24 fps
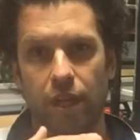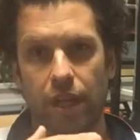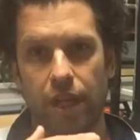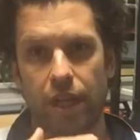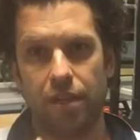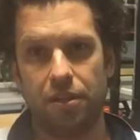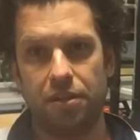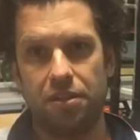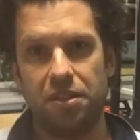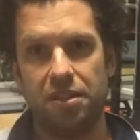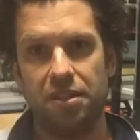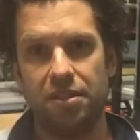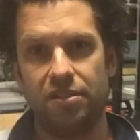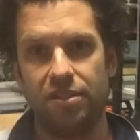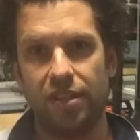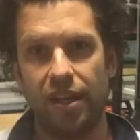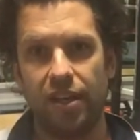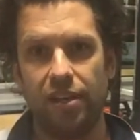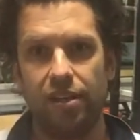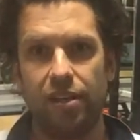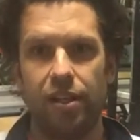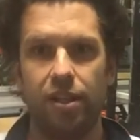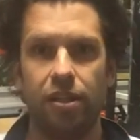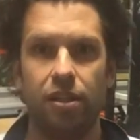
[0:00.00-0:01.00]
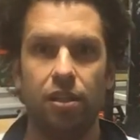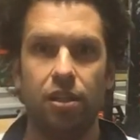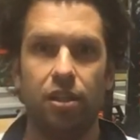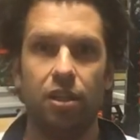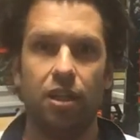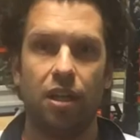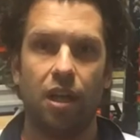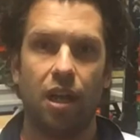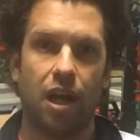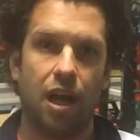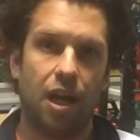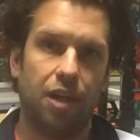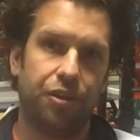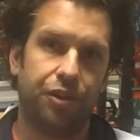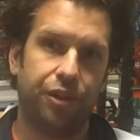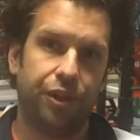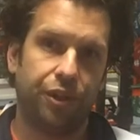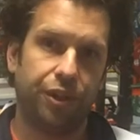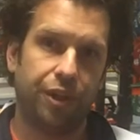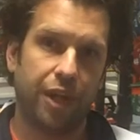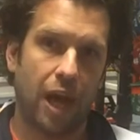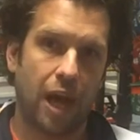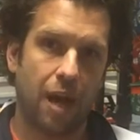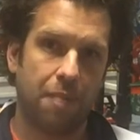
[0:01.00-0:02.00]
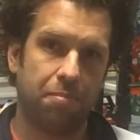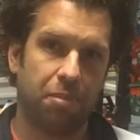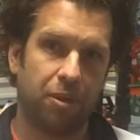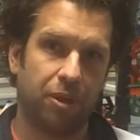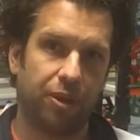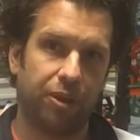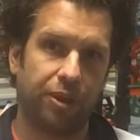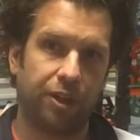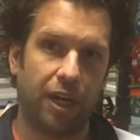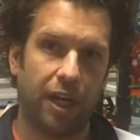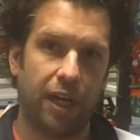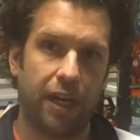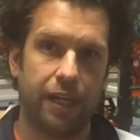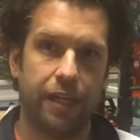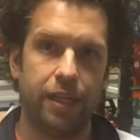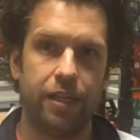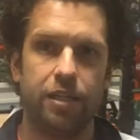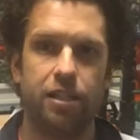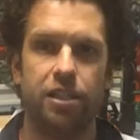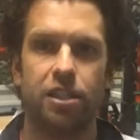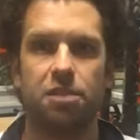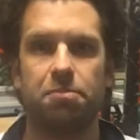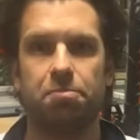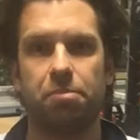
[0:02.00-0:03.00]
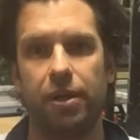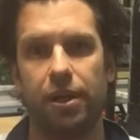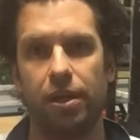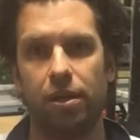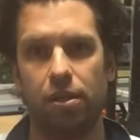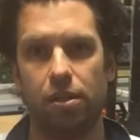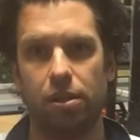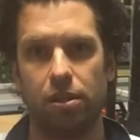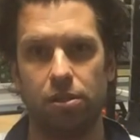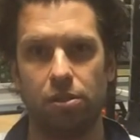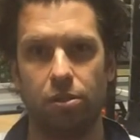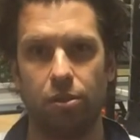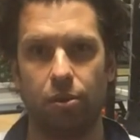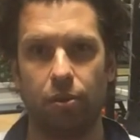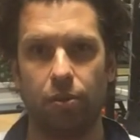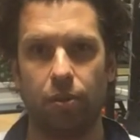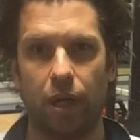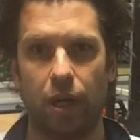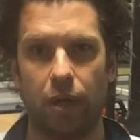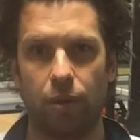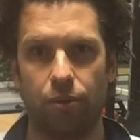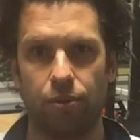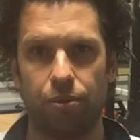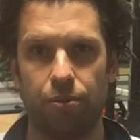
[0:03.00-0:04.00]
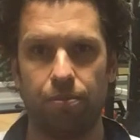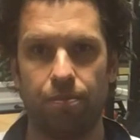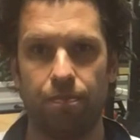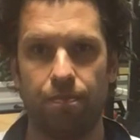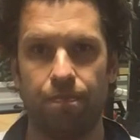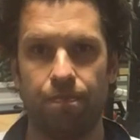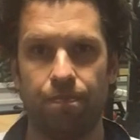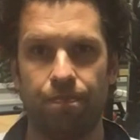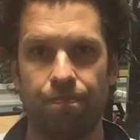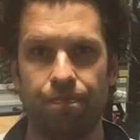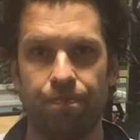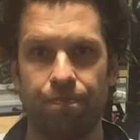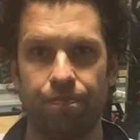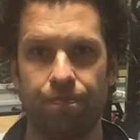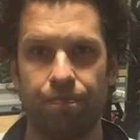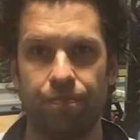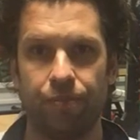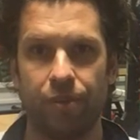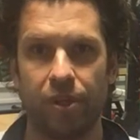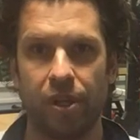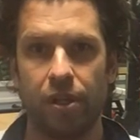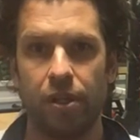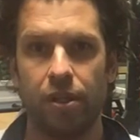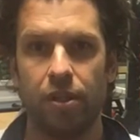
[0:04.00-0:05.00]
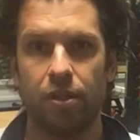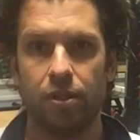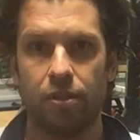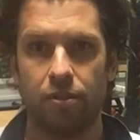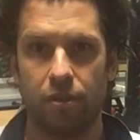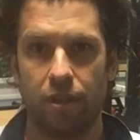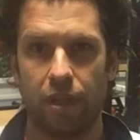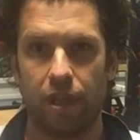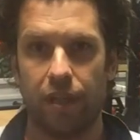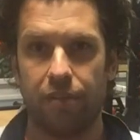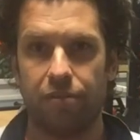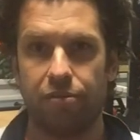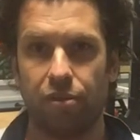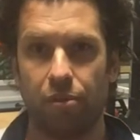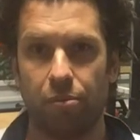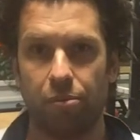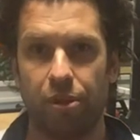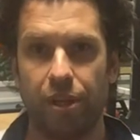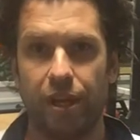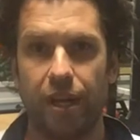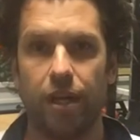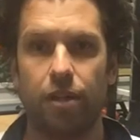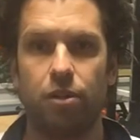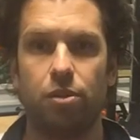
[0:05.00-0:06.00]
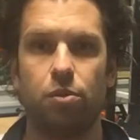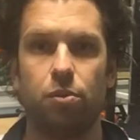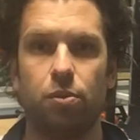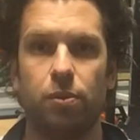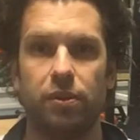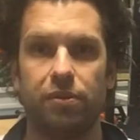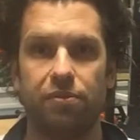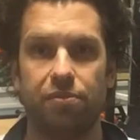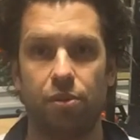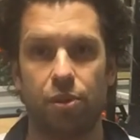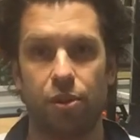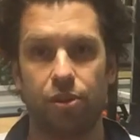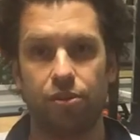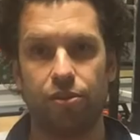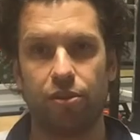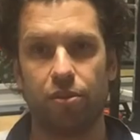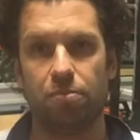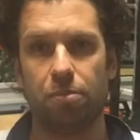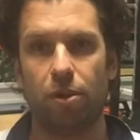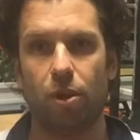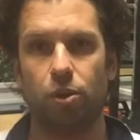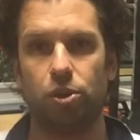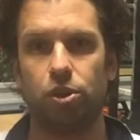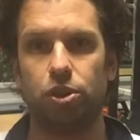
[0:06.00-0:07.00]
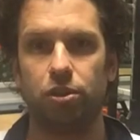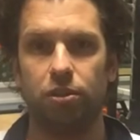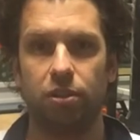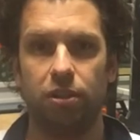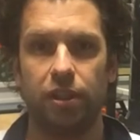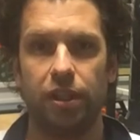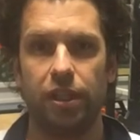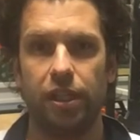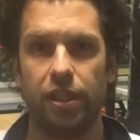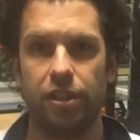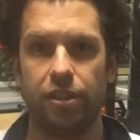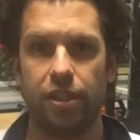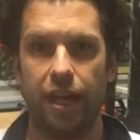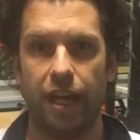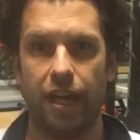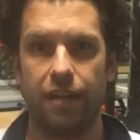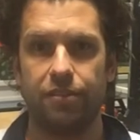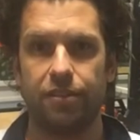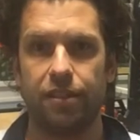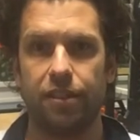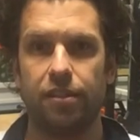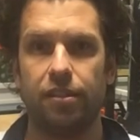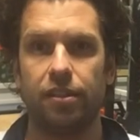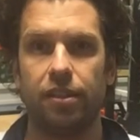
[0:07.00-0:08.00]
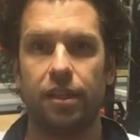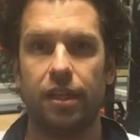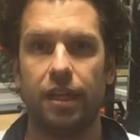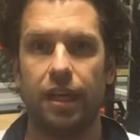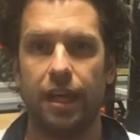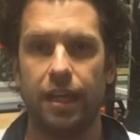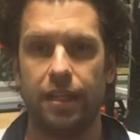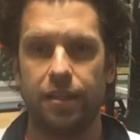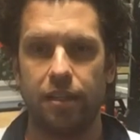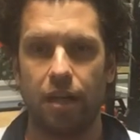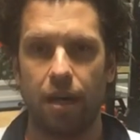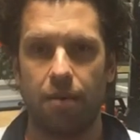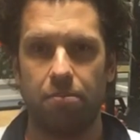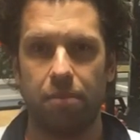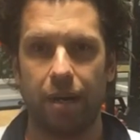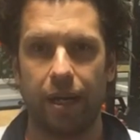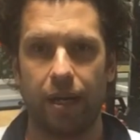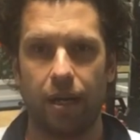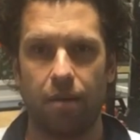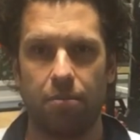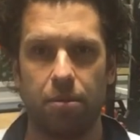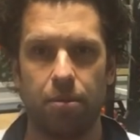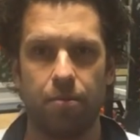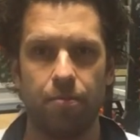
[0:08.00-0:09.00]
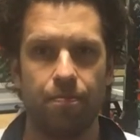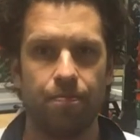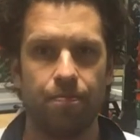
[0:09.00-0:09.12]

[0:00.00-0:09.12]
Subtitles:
and descending until the upper thigh is parallel to the ground. And from there you reverse the motion in the ascent and come back up.